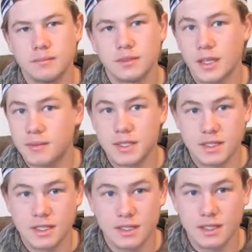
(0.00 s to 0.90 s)

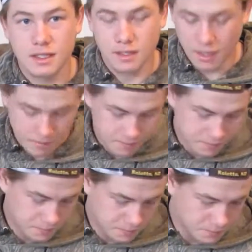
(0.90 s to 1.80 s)
substances in this gun.
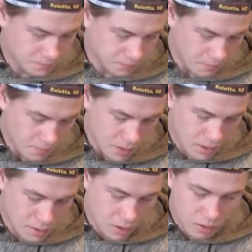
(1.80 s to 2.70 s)

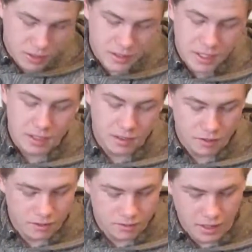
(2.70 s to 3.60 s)
So just letting you
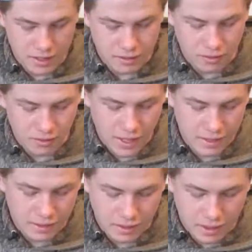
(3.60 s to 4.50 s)
know, guys know
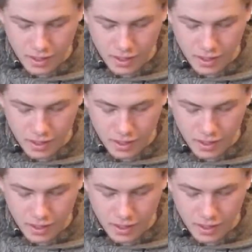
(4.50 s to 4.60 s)
that. What